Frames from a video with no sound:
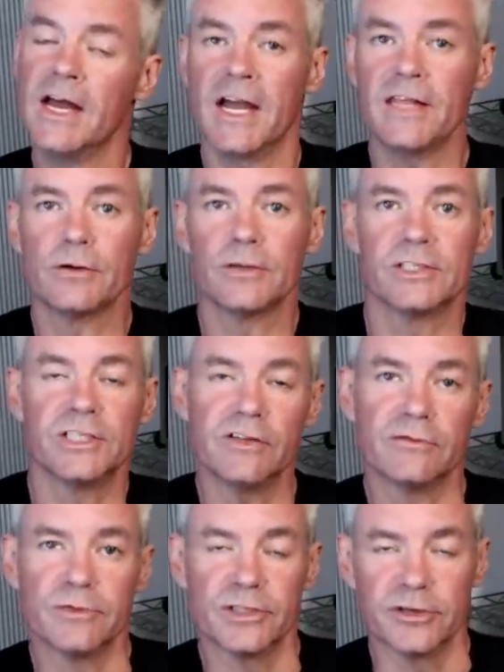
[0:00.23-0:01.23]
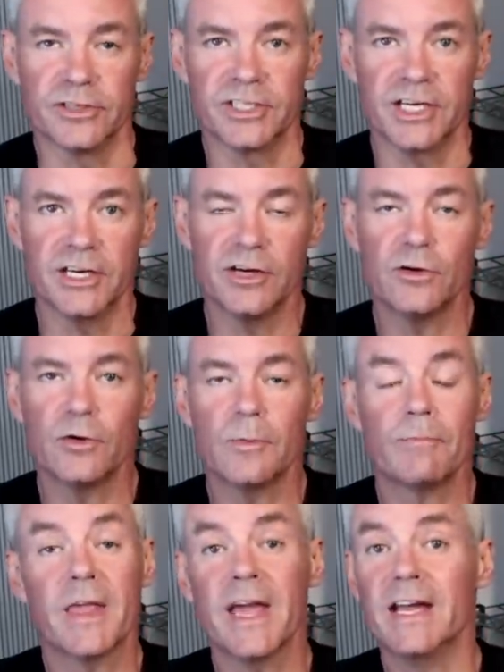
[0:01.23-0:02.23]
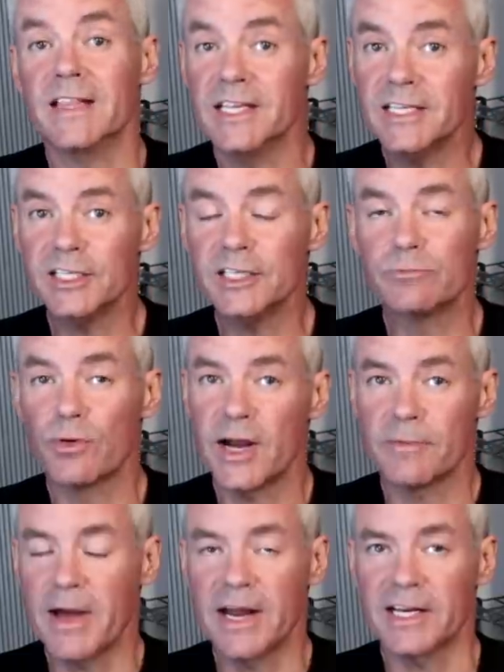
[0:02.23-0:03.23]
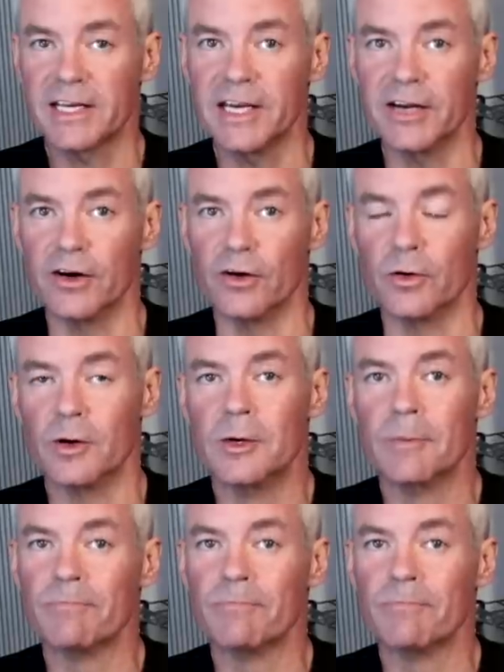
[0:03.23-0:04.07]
Hey there, it's Steve from Serious Keto, and this is Pragmatic Keto,